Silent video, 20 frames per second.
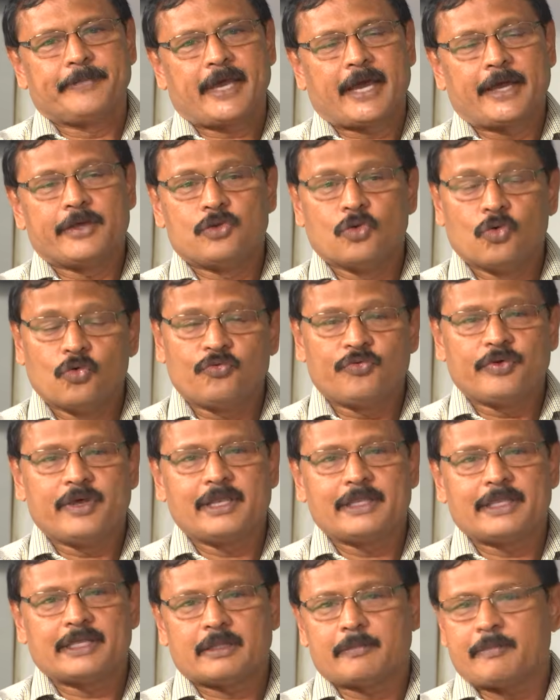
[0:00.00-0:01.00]
I do
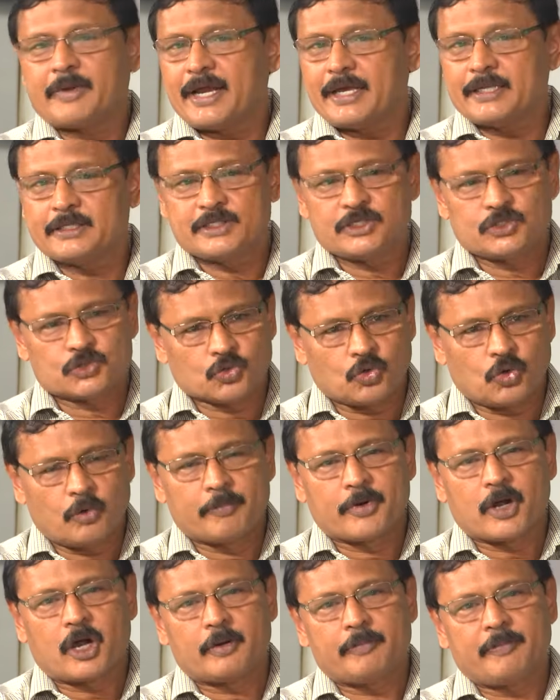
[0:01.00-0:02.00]
feel that the branch is so
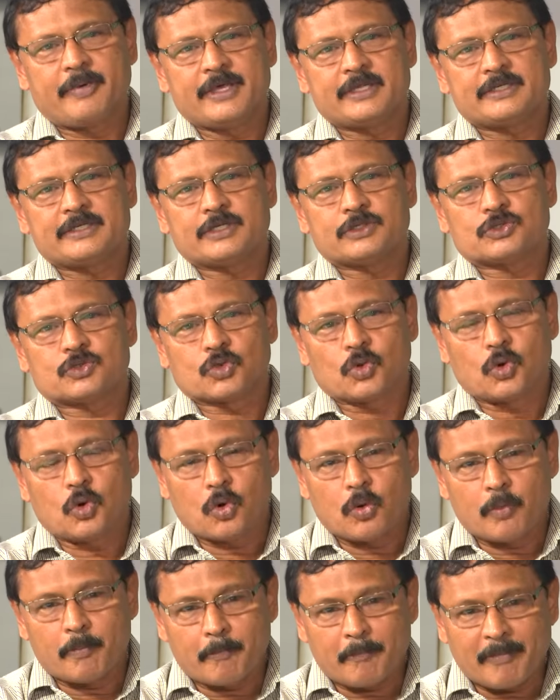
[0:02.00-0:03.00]
broad-based and
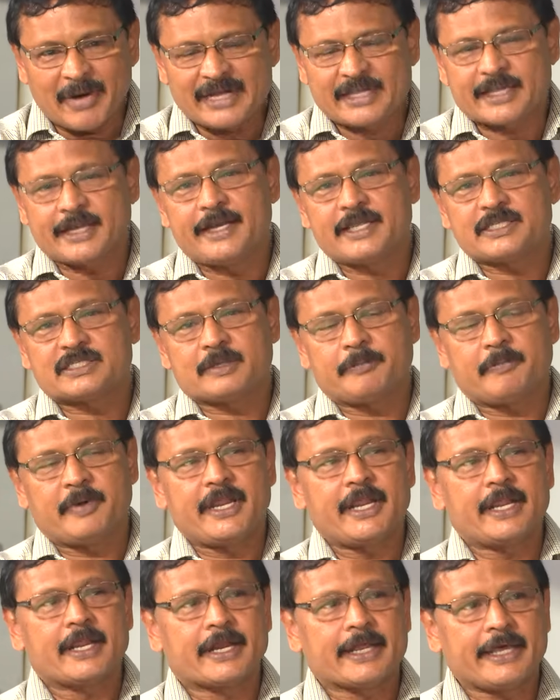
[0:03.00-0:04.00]
so
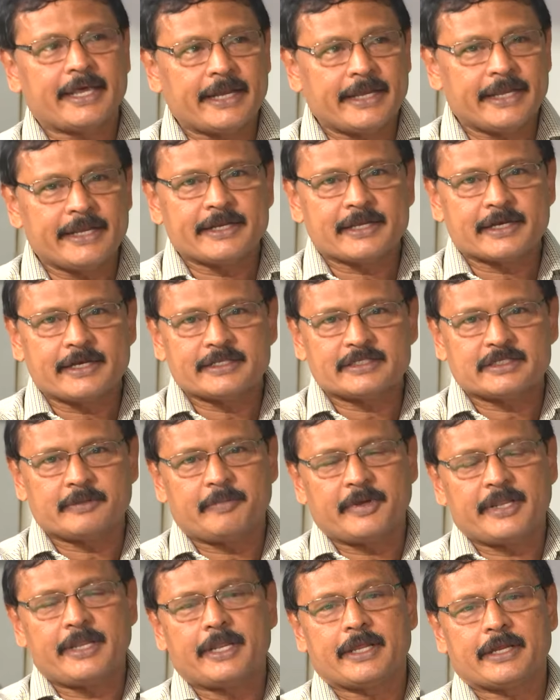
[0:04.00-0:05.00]
multidisciplinary and
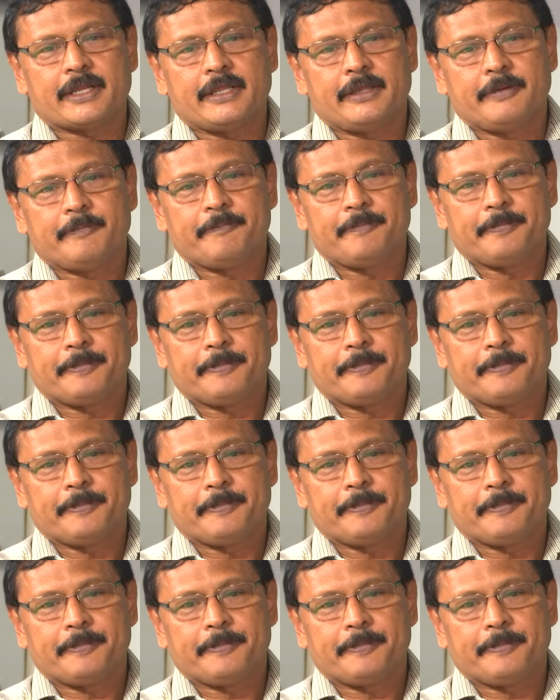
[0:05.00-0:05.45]
interdisciplinary.